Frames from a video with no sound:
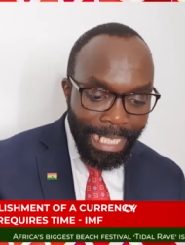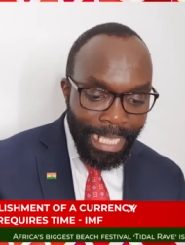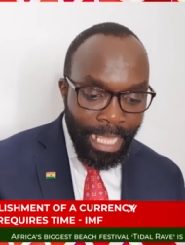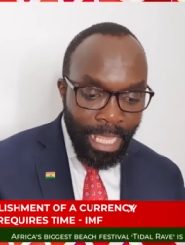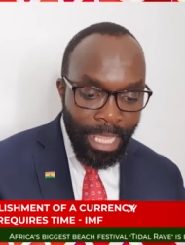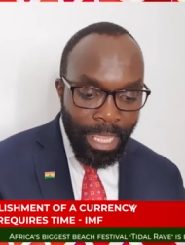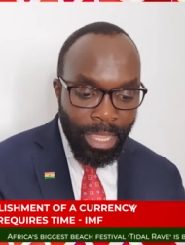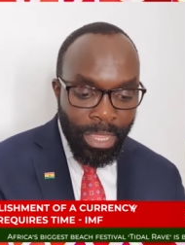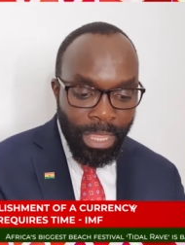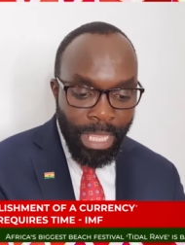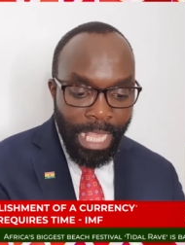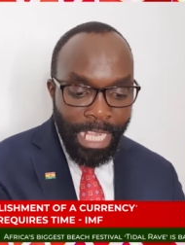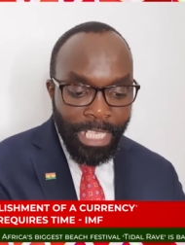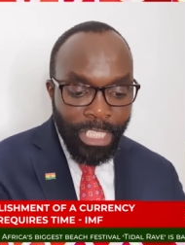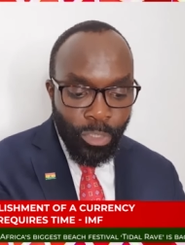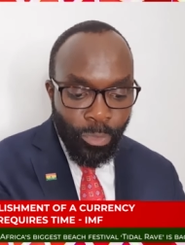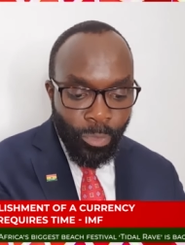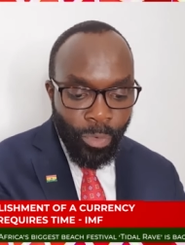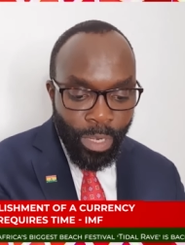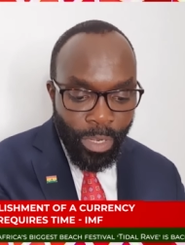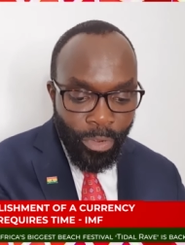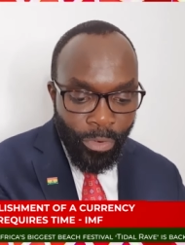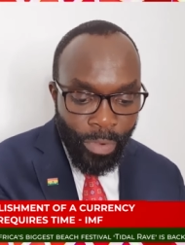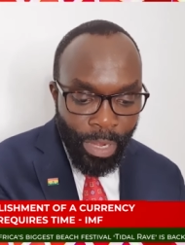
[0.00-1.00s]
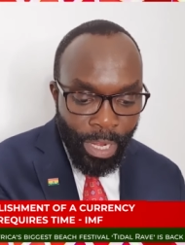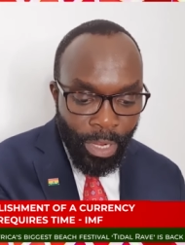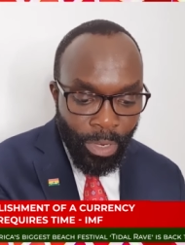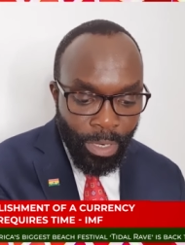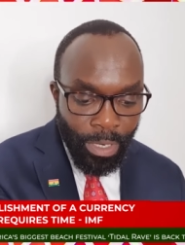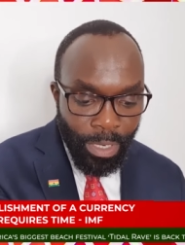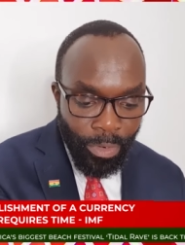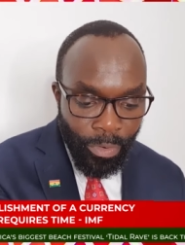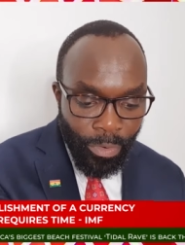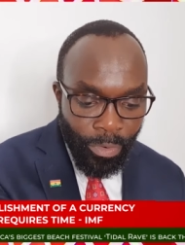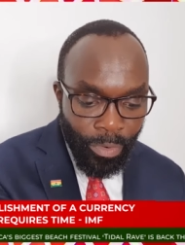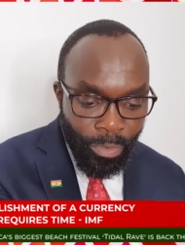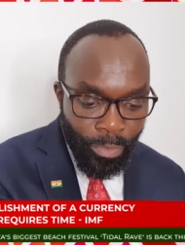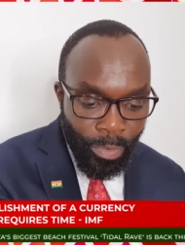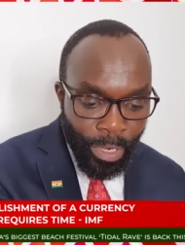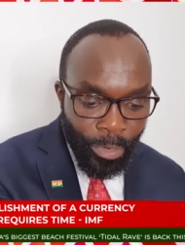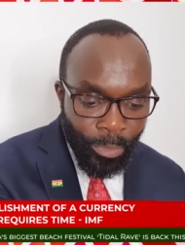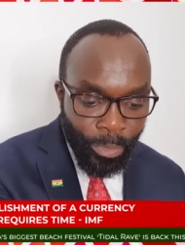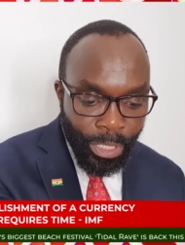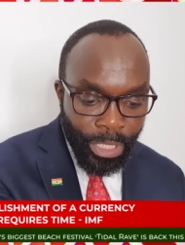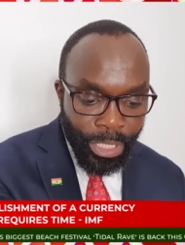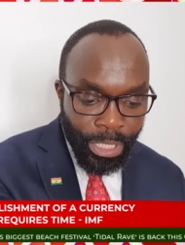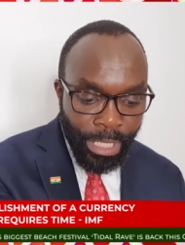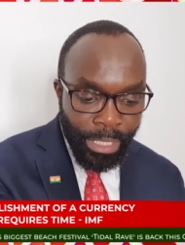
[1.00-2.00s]
These re
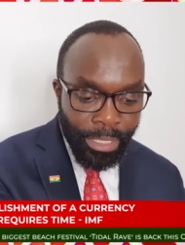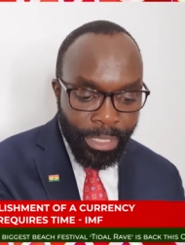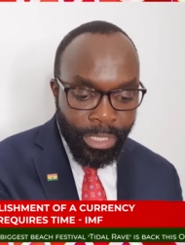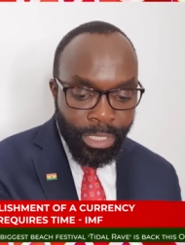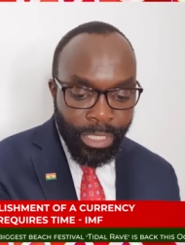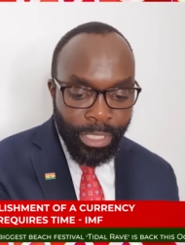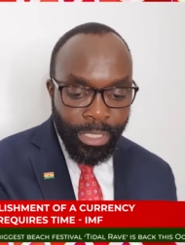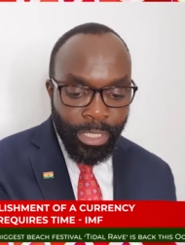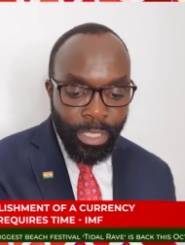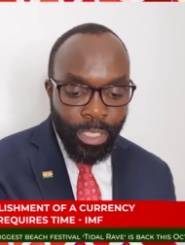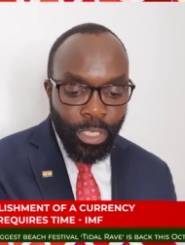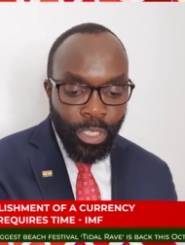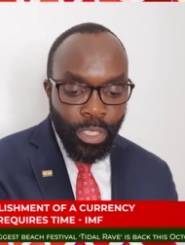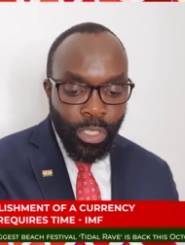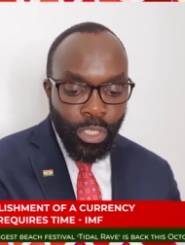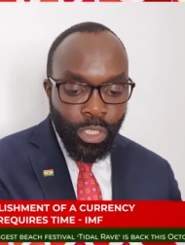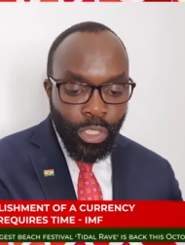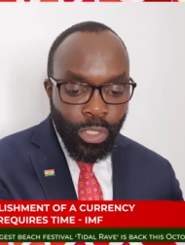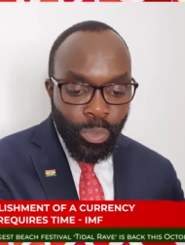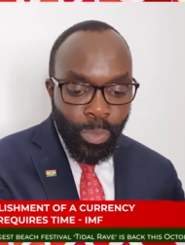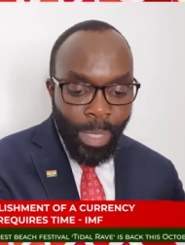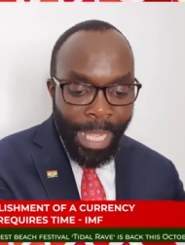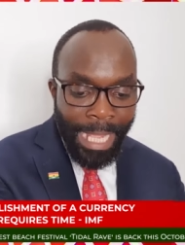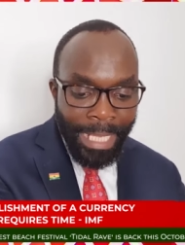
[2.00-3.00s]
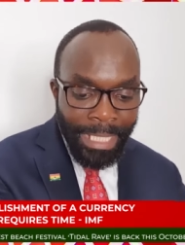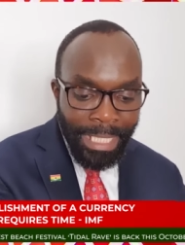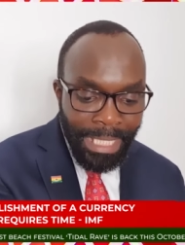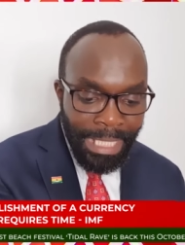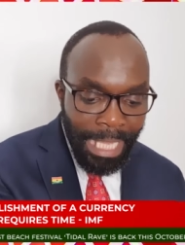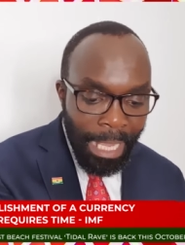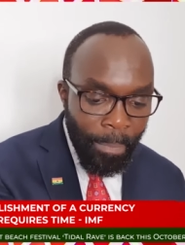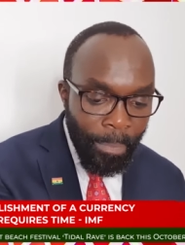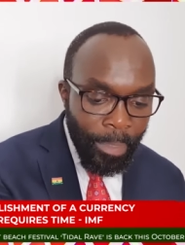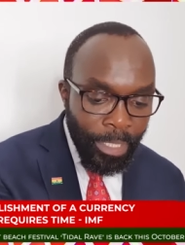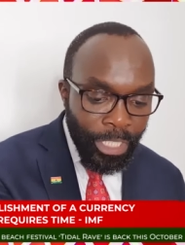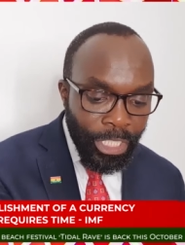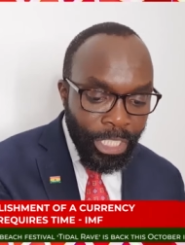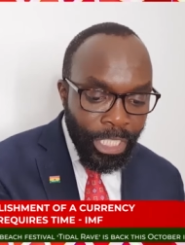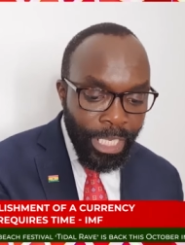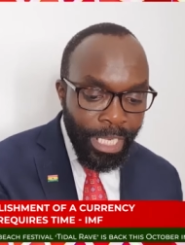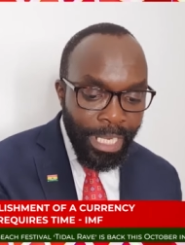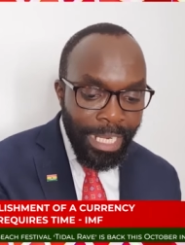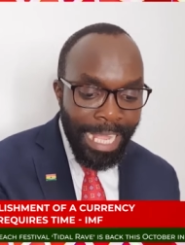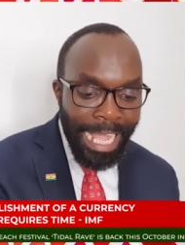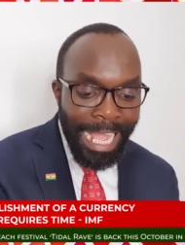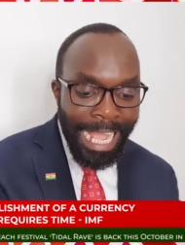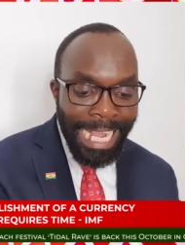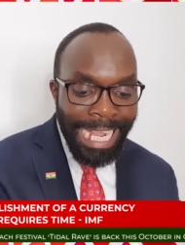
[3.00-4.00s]
requisites to
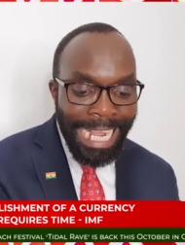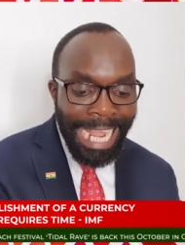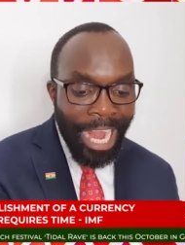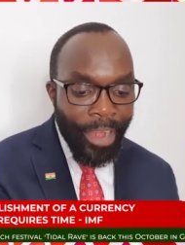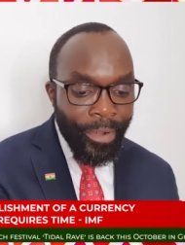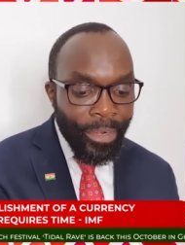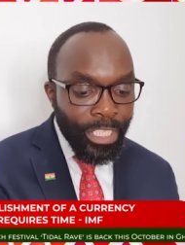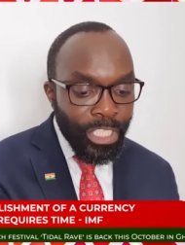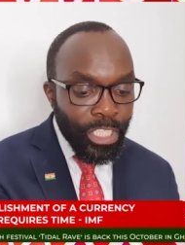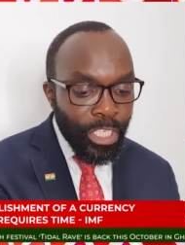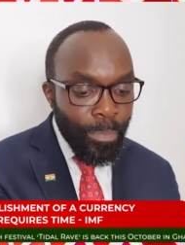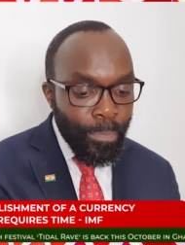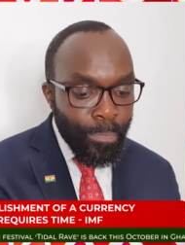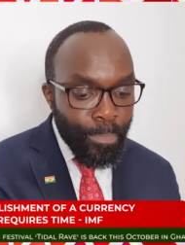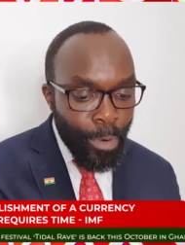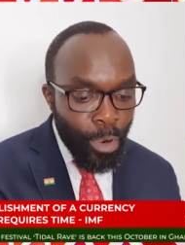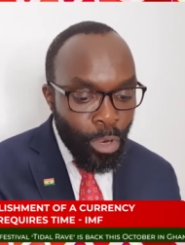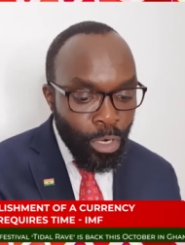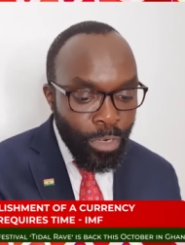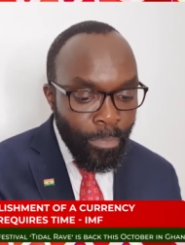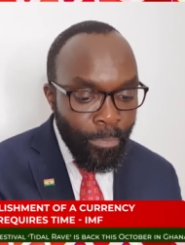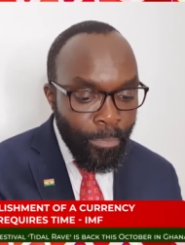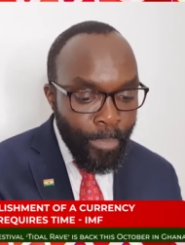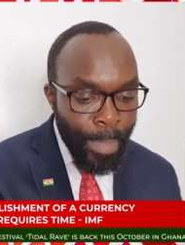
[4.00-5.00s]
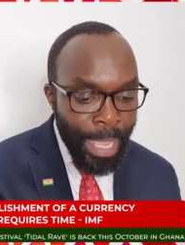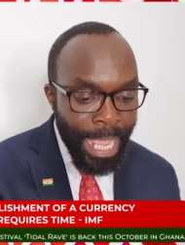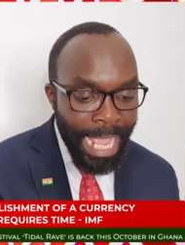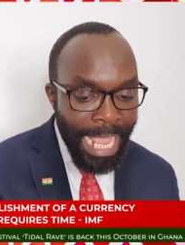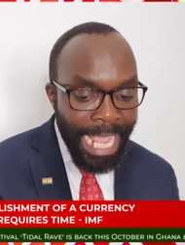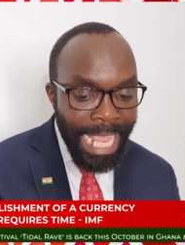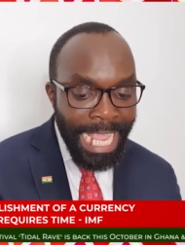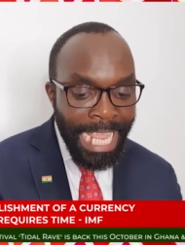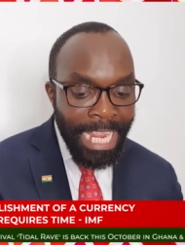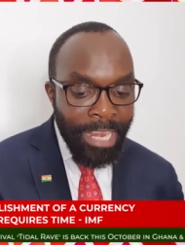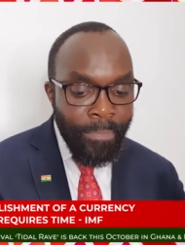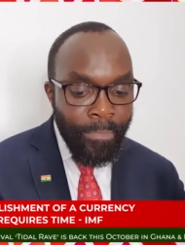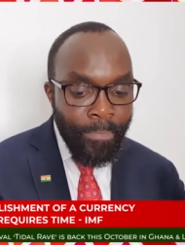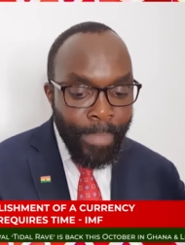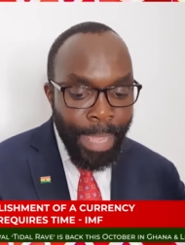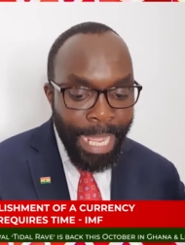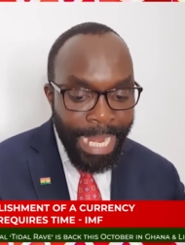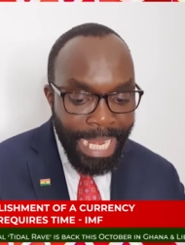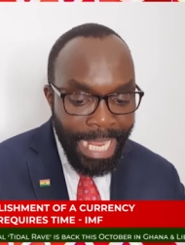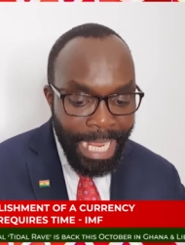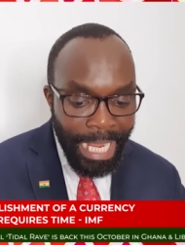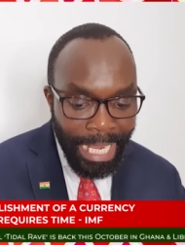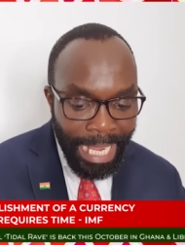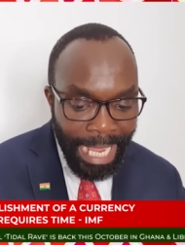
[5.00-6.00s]
establishing a currency board may in
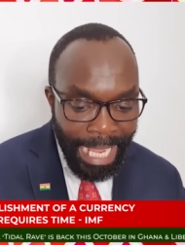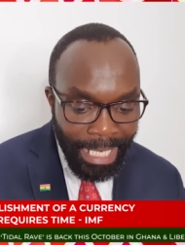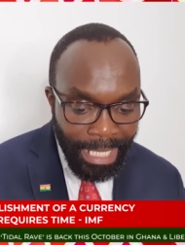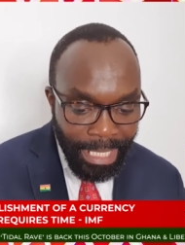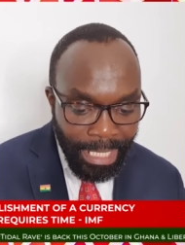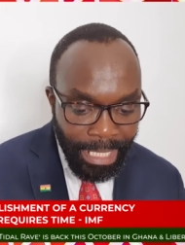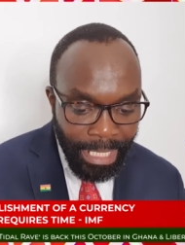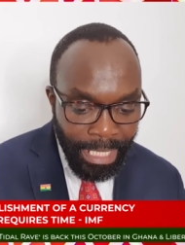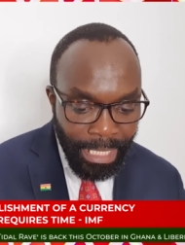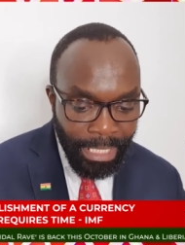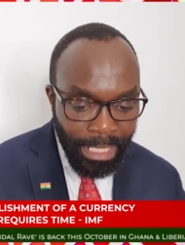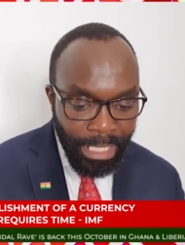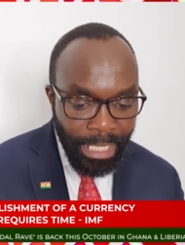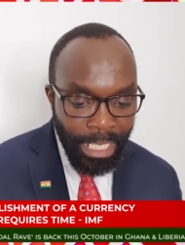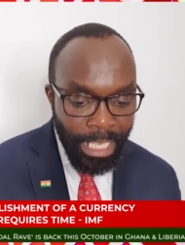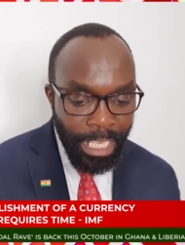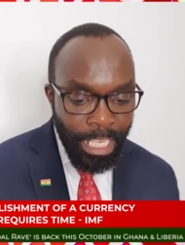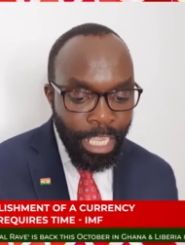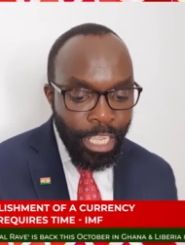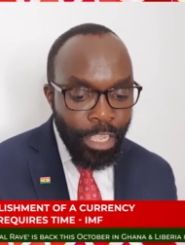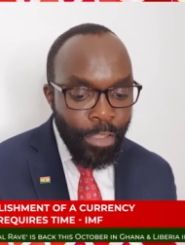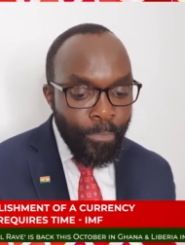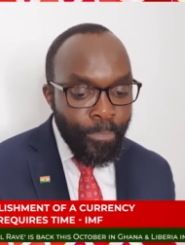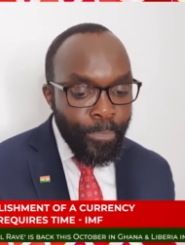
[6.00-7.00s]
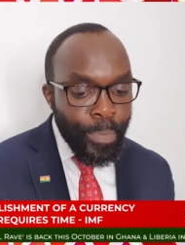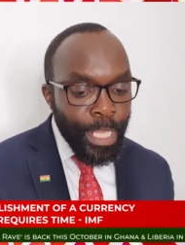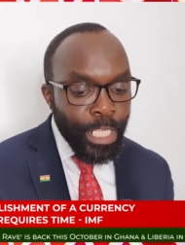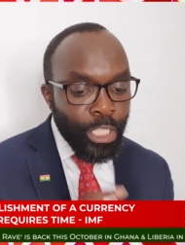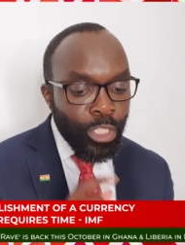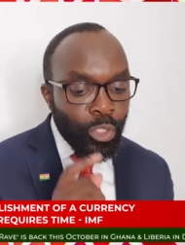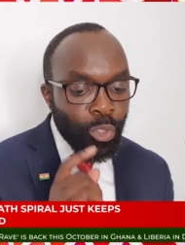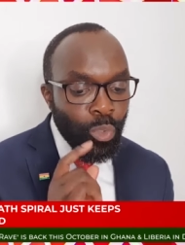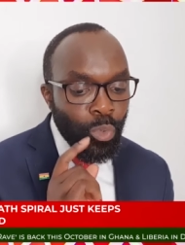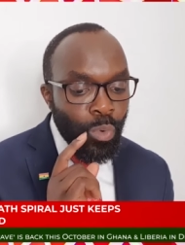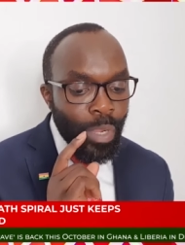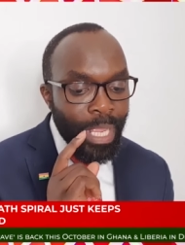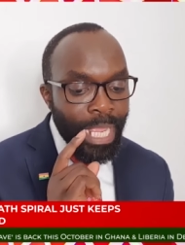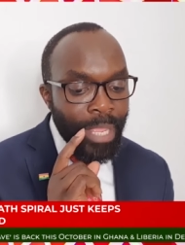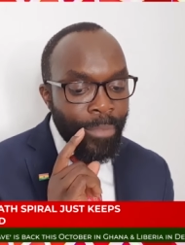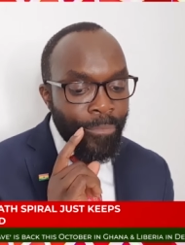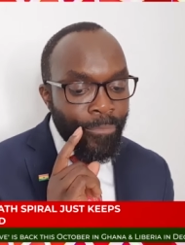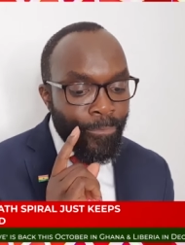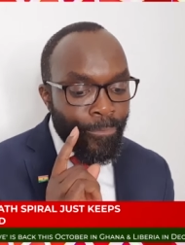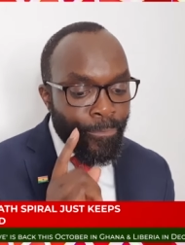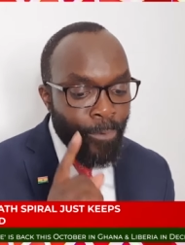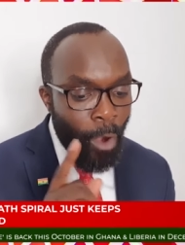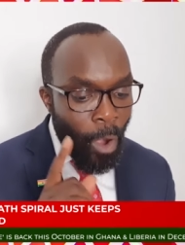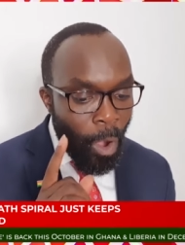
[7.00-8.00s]
many cases be too
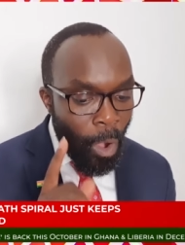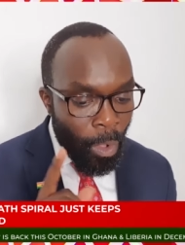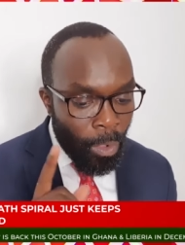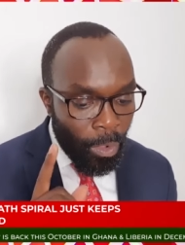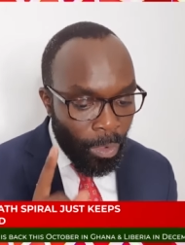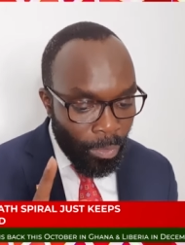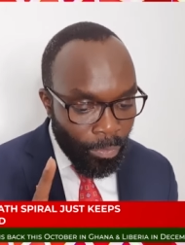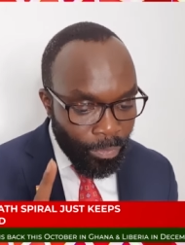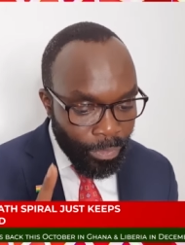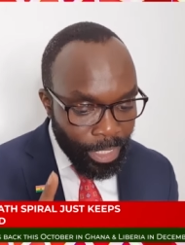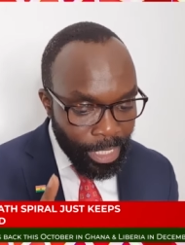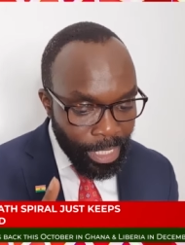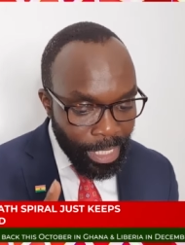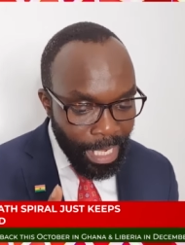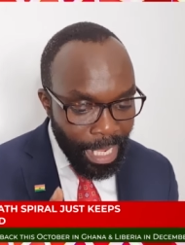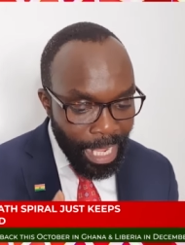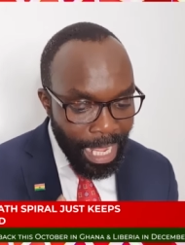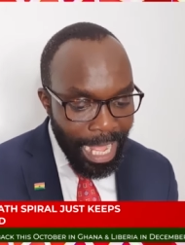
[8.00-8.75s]
involved